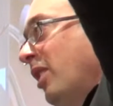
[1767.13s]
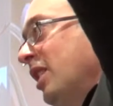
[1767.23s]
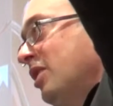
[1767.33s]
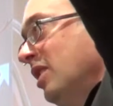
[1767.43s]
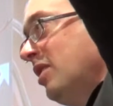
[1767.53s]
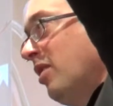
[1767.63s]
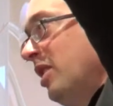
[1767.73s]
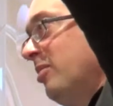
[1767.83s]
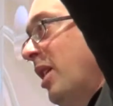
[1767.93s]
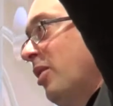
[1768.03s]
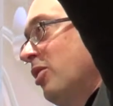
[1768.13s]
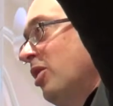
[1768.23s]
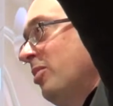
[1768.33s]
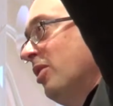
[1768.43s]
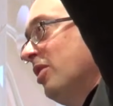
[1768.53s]
branches are these
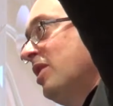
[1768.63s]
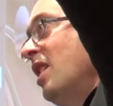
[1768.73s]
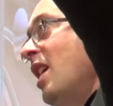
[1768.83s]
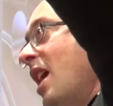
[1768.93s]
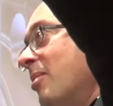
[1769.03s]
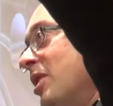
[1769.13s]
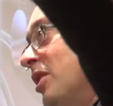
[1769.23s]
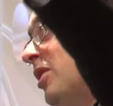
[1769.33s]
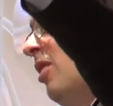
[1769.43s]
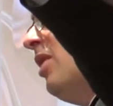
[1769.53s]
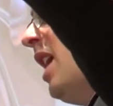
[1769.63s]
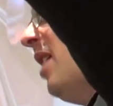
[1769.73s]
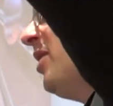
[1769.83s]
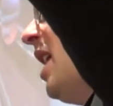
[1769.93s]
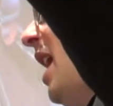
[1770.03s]
microtubules. And when you don't
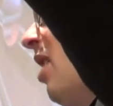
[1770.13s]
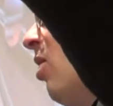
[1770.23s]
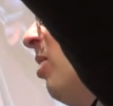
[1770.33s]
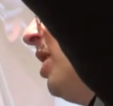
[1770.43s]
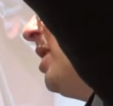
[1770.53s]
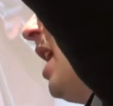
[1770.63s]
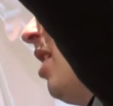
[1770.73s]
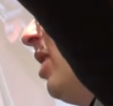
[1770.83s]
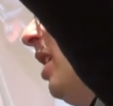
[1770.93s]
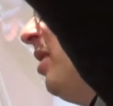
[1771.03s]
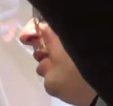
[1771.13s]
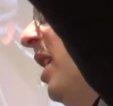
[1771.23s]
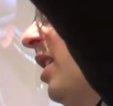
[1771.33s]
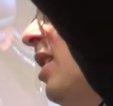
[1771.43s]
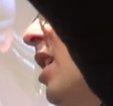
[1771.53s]
have tau, or when the tau gets
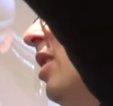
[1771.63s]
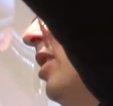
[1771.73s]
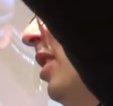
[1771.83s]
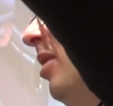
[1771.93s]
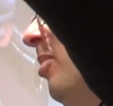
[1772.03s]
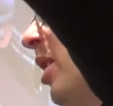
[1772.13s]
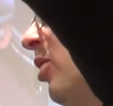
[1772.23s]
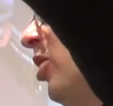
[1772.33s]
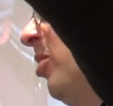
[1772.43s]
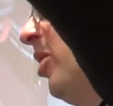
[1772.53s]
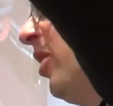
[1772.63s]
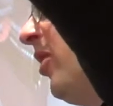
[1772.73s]
sick, the microtubules